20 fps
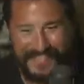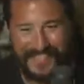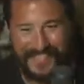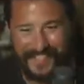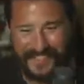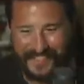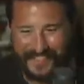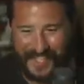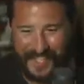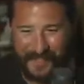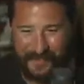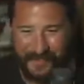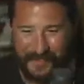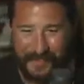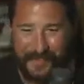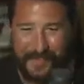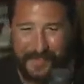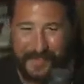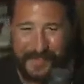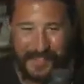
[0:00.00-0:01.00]
this game,
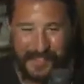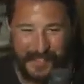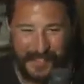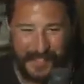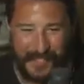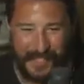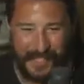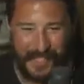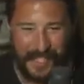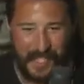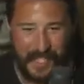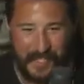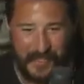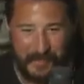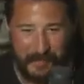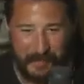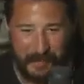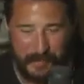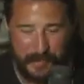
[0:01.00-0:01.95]
especially on like Heisman